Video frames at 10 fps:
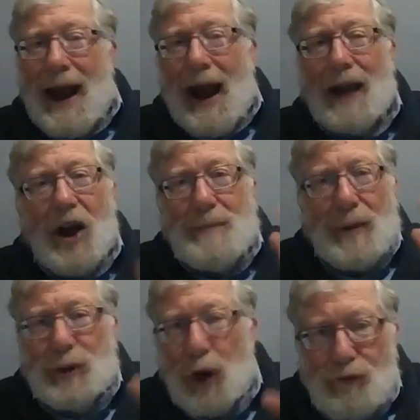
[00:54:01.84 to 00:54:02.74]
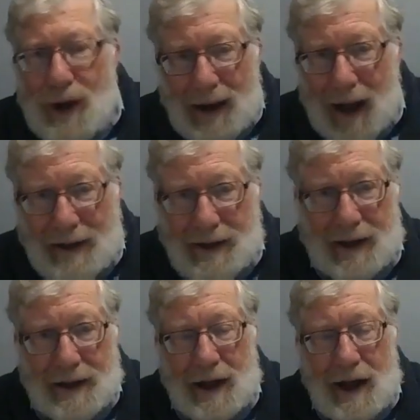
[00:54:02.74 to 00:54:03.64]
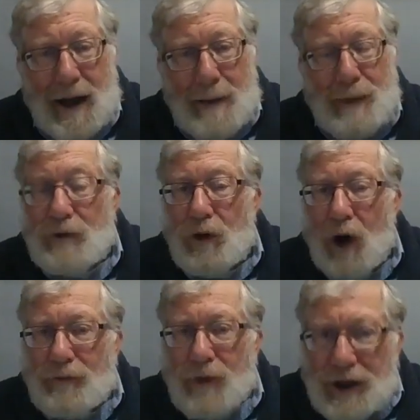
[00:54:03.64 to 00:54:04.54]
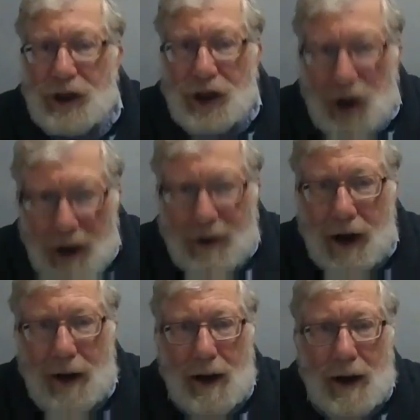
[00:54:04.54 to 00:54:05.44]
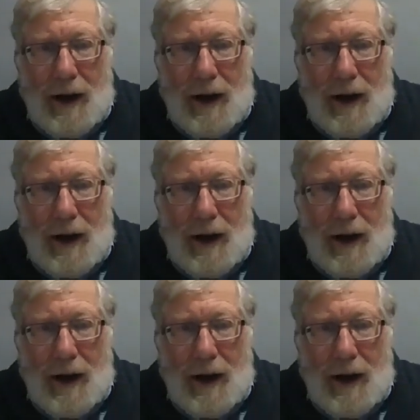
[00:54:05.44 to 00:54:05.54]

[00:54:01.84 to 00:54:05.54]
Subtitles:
A lot of people don't realize this, but on Rosh Hashanah,